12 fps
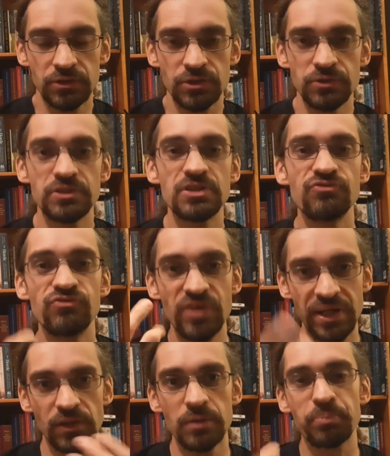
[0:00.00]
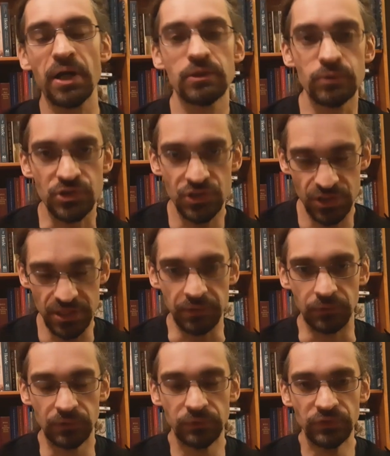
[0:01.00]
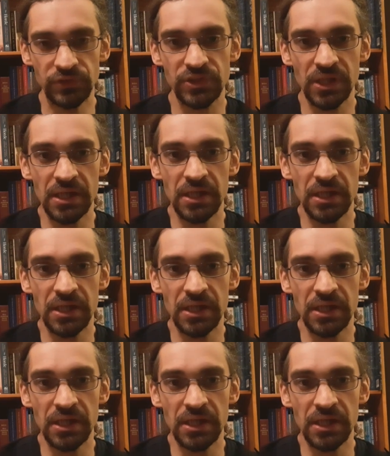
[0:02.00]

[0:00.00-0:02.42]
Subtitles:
to develop our skills